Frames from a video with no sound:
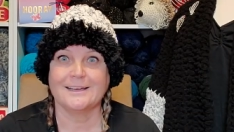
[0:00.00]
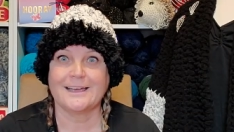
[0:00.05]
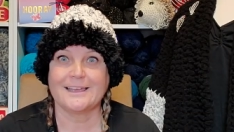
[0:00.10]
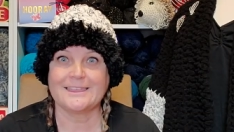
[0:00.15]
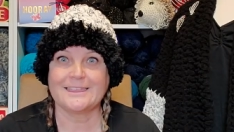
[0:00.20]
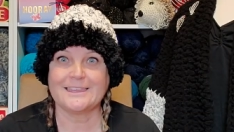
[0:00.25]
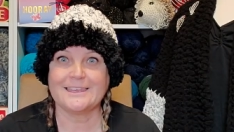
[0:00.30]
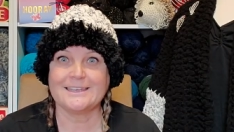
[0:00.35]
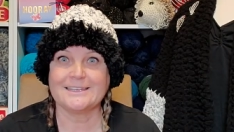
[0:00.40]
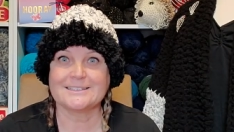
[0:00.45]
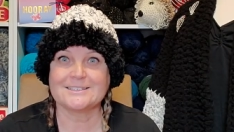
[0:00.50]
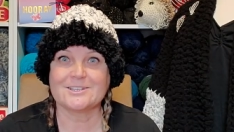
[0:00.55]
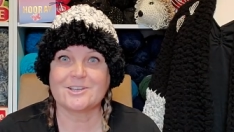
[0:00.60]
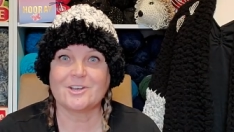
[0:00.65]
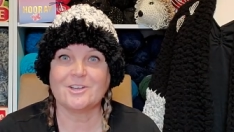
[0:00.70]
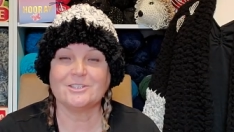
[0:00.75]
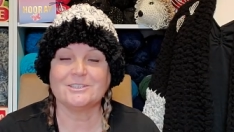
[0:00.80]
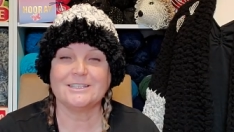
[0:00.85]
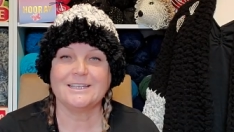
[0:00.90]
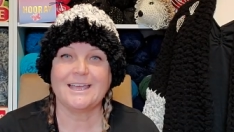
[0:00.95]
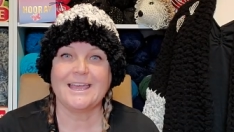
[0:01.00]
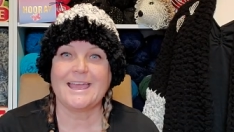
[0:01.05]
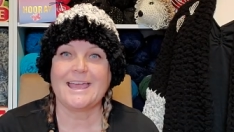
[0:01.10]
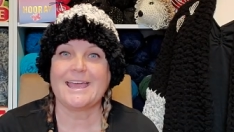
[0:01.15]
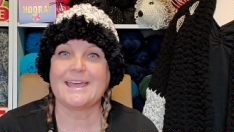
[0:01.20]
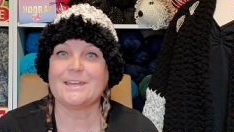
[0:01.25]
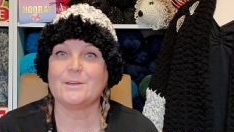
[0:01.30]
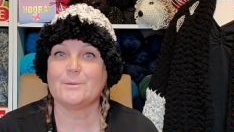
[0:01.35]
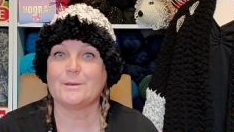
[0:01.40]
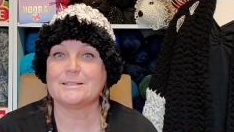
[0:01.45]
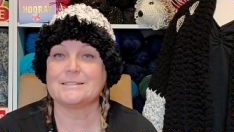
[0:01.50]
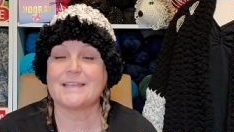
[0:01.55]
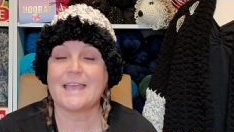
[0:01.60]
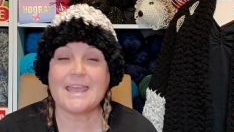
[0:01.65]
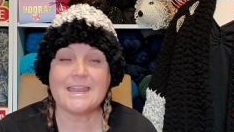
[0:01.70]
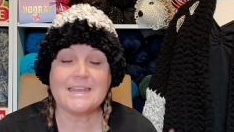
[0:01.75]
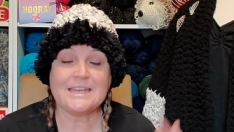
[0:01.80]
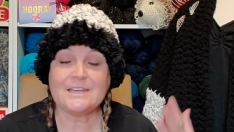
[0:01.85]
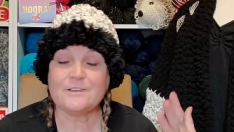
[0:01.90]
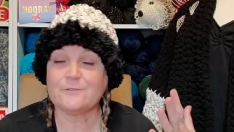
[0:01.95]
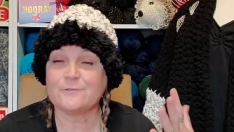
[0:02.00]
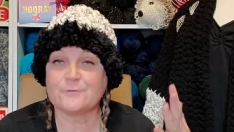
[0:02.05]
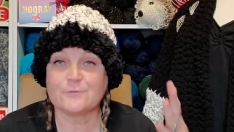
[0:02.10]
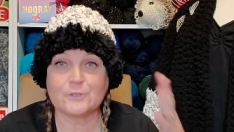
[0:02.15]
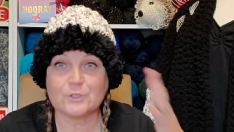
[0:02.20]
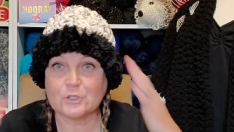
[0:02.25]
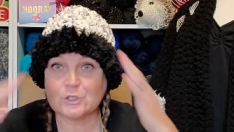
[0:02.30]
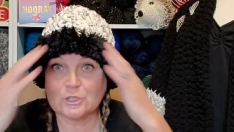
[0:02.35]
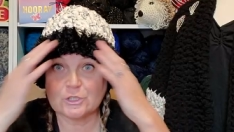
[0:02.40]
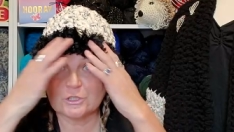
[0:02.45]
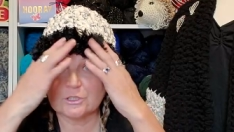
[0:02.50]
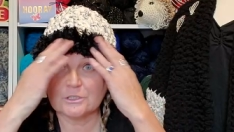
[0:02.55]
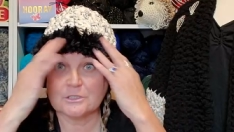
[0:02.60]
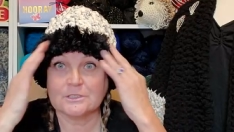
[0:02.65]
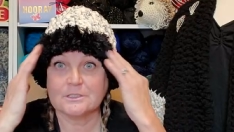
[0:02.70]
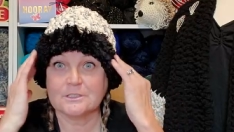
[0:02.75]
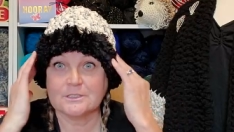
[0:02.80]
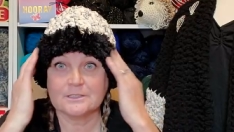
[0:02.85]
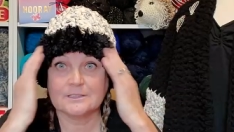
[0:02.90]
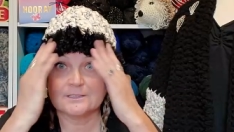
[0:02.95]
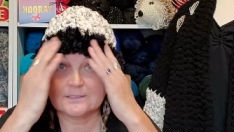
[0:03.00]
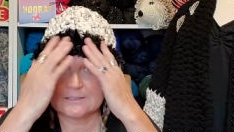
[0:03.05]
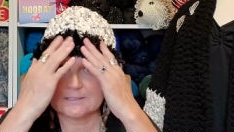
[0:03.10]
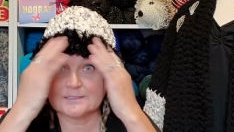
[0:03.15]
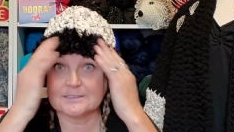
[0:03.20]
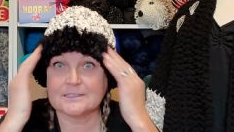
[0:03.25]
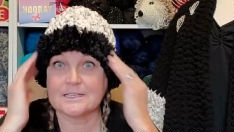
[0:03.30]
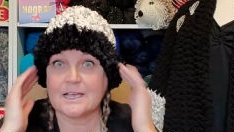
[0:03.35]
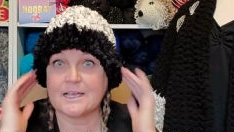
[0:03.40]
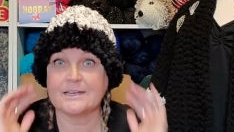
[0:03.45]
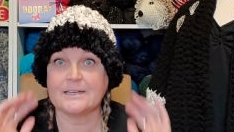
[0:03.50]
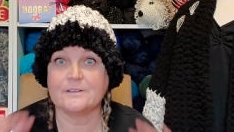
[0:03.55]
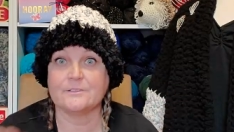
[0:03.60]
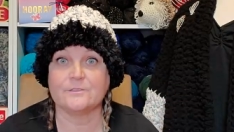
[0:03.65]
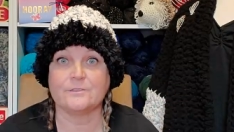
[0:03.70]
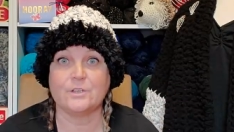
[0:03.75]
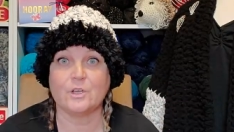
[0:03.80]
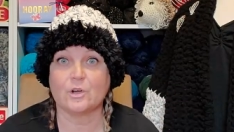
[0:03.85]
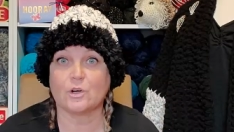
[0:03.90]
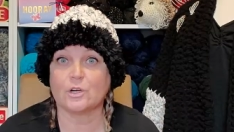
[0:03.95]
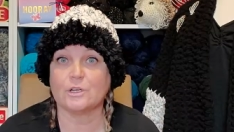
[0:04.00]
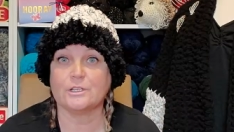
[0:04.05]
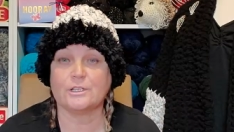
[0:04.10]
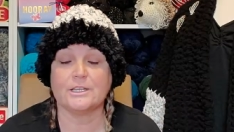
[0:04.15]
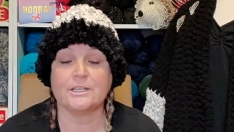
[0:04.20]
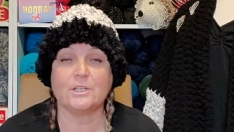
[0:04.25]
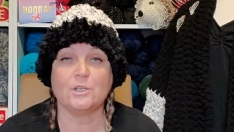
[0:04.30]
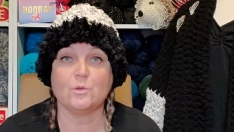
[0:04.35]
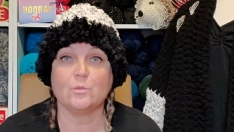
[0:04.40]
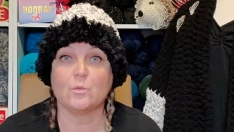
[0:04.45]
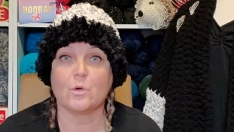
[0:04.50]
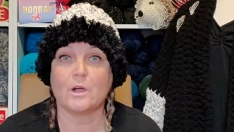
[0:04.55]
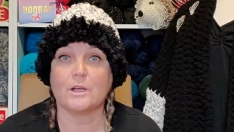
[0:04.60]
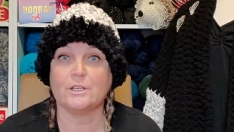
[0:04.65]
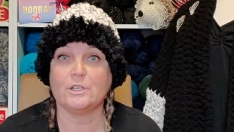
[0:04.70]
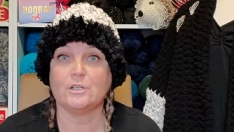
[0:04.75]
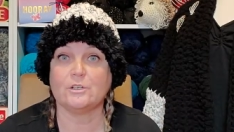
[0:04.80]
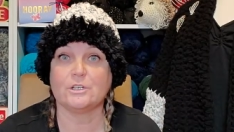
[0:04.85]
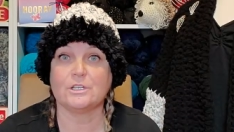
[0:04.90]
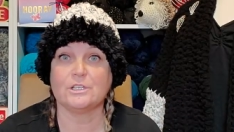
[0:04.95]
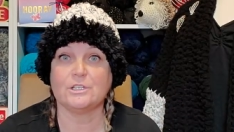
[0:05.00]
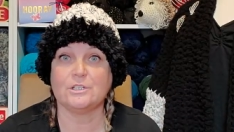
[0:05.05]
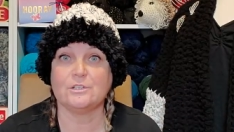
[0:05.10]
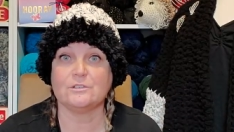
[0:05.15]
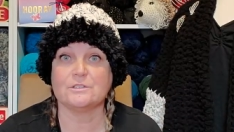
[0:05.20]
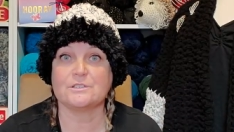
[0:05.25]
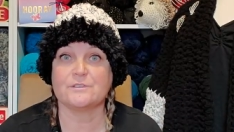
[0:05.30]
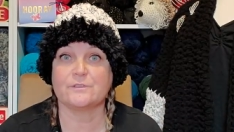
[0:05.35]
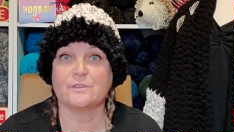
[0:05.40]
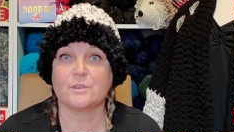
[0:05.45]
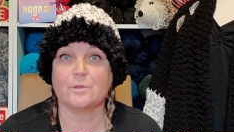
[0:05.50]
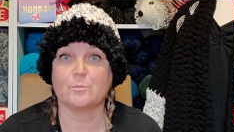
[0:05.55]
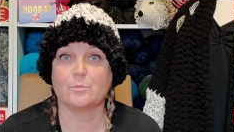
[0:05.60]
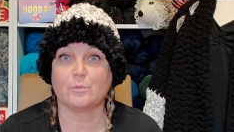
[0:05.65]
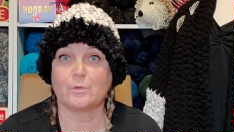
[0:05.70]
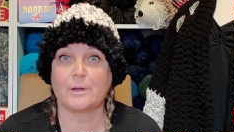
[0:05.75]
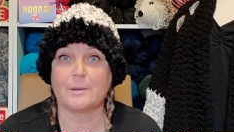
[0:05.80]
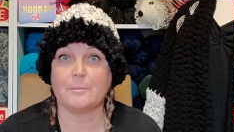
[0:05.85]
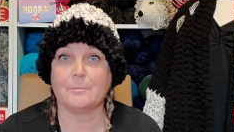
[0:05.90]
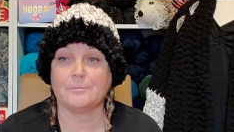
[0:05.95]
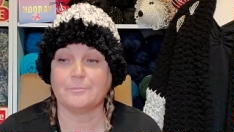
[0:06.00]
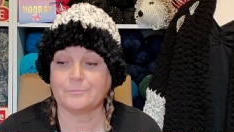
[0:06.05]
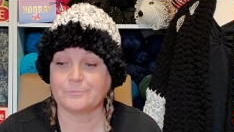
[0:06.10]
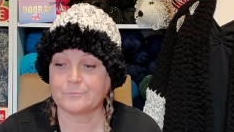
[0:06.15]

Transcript: I think it's called. Anyways, any fur kind of yarn that you want, you can use for the brim.